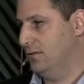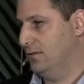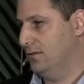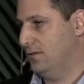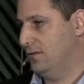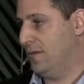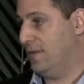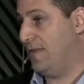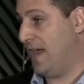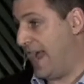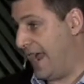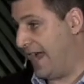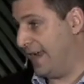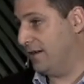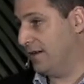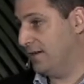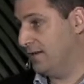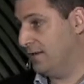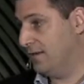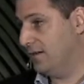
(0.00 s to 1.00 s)

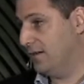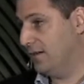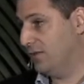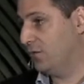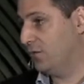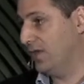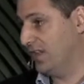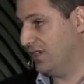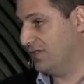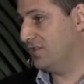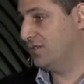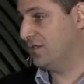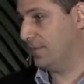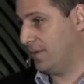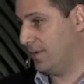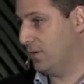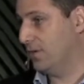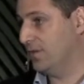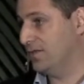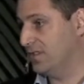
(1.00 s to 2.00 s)
That is relationship
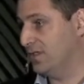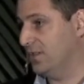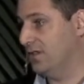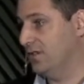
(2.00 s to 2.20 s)
currency.